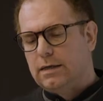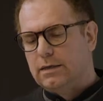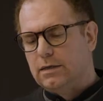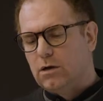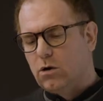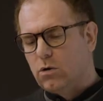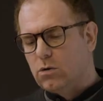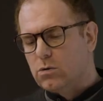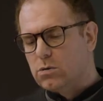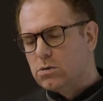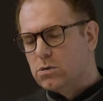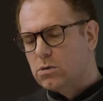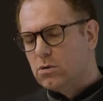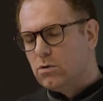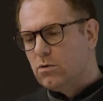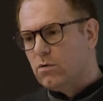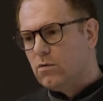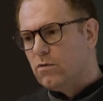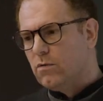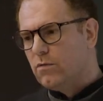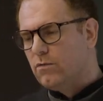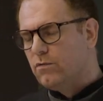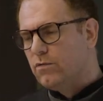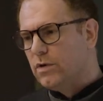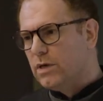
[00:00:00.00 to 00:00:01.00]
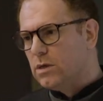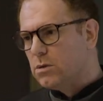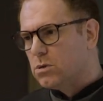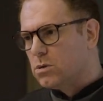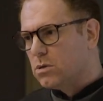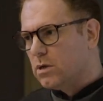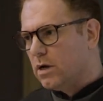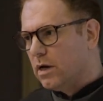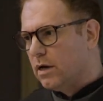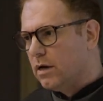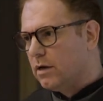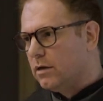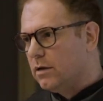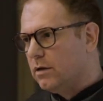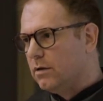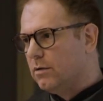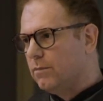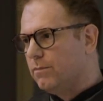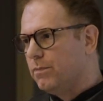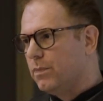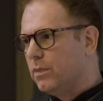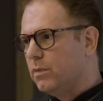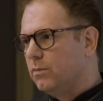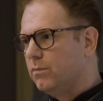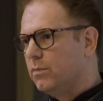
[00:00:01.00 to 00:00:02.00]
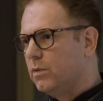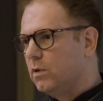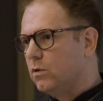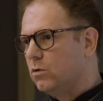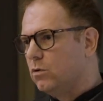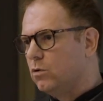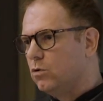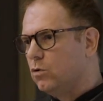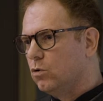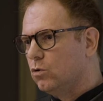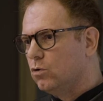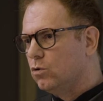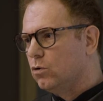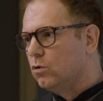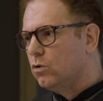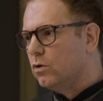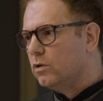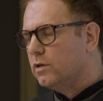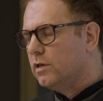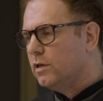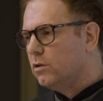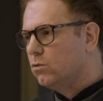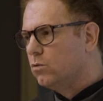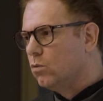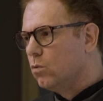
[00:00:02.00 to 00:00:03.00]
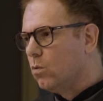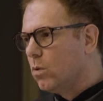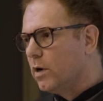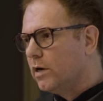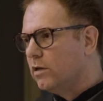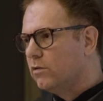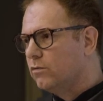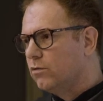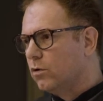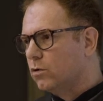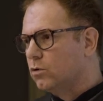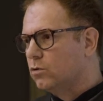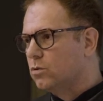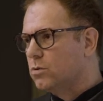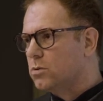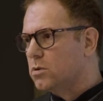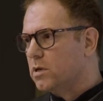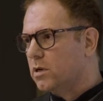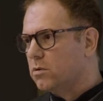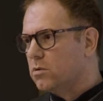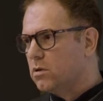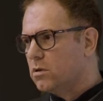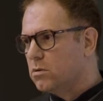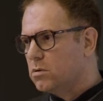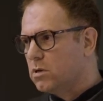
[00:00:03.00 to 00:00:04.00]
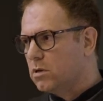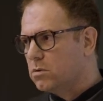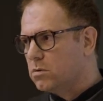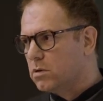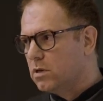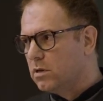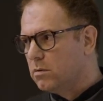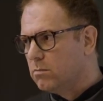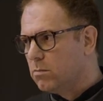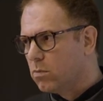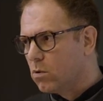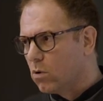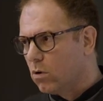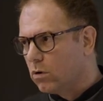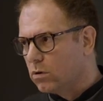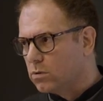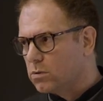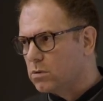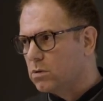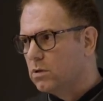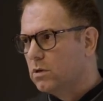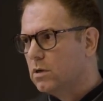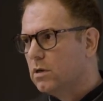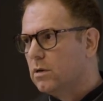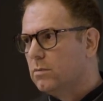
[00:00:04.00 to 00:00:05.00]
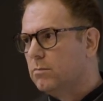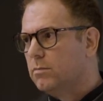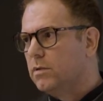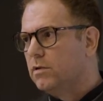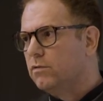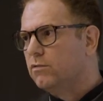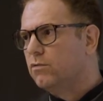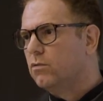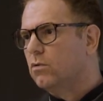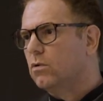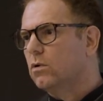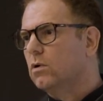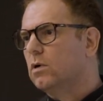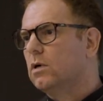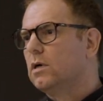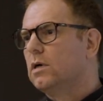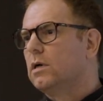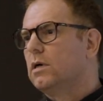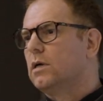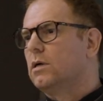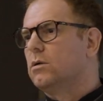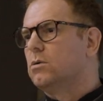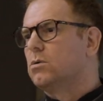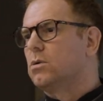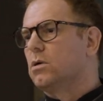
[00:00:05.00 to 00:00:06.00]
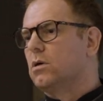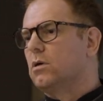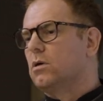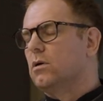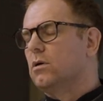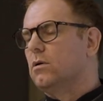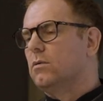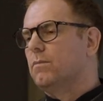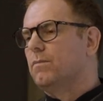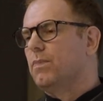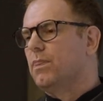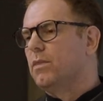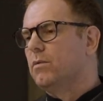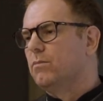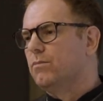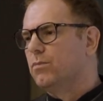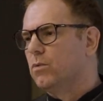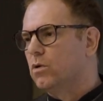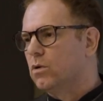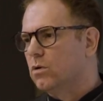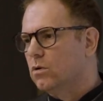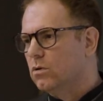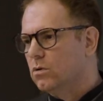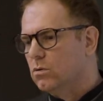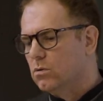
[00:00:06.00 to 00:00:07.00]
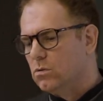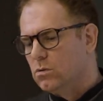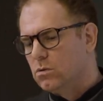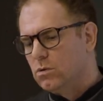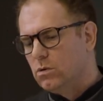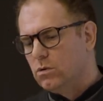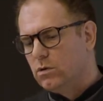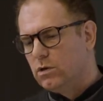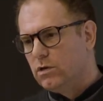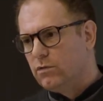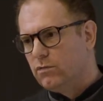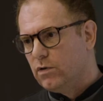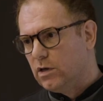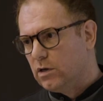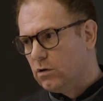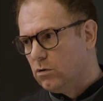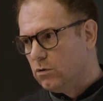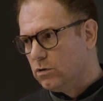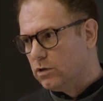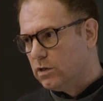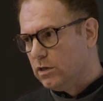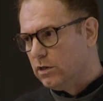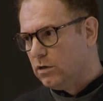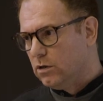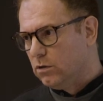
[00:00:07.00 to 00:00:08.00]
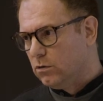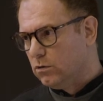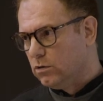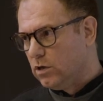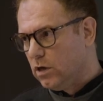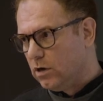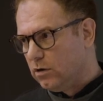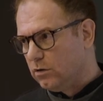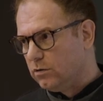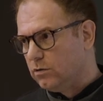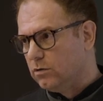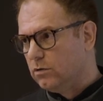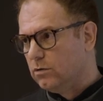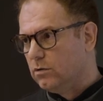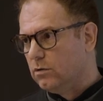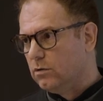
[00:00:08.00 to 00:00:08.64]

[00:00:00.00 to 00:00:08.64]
also this you don't need to wait for 2016 blocks before the difficulty go down.